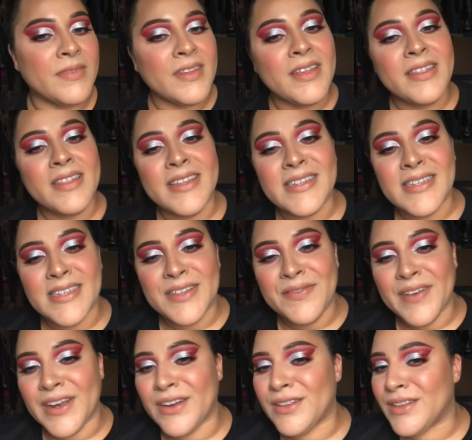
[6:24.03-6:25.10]
This is the
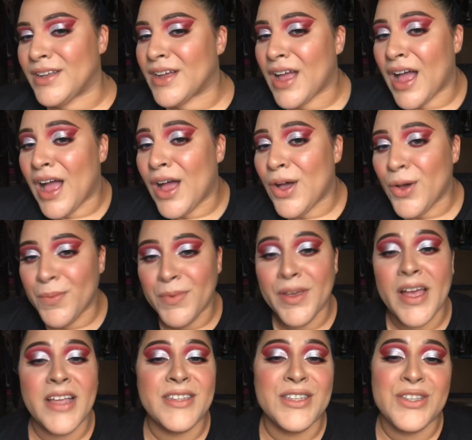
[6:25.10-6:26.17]
final look. I hope you
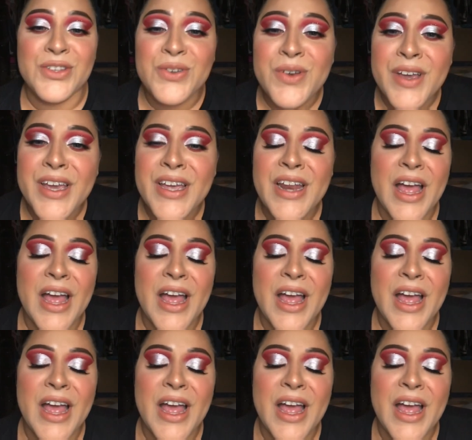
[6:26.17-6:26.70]
guys enjoyed.